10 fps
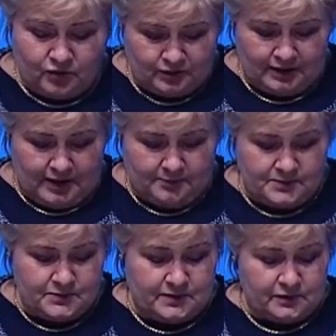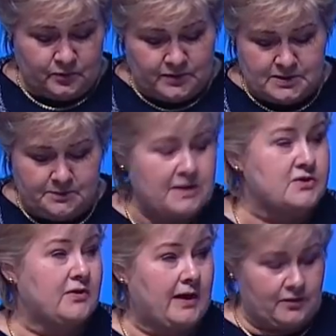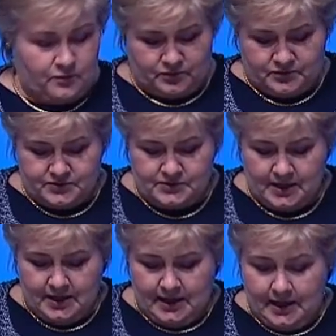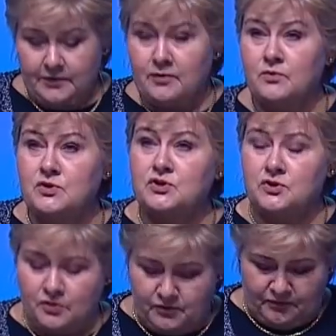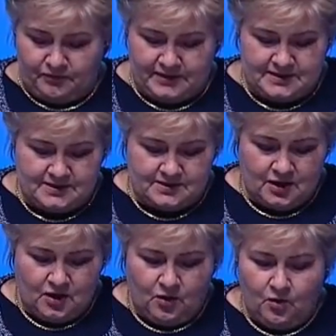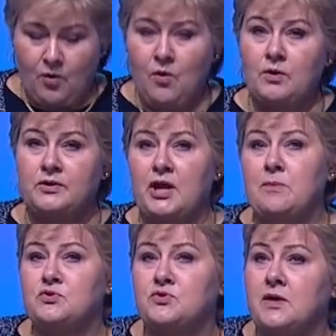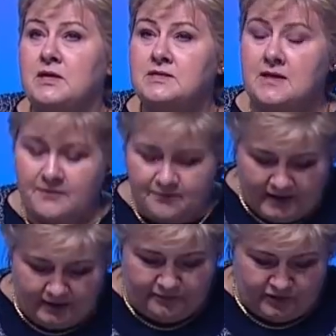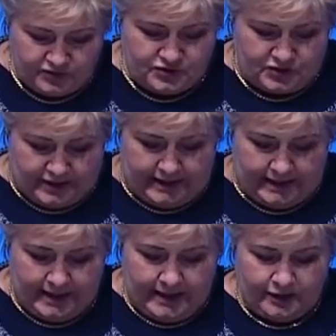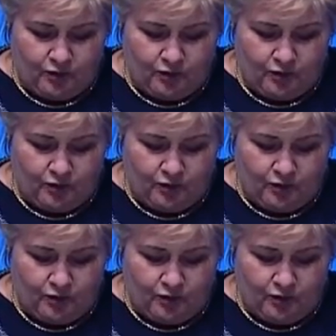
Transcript: hotline between the Norwegian military headquarters and the Russian Northern Fleets all demonstrates a well-functioning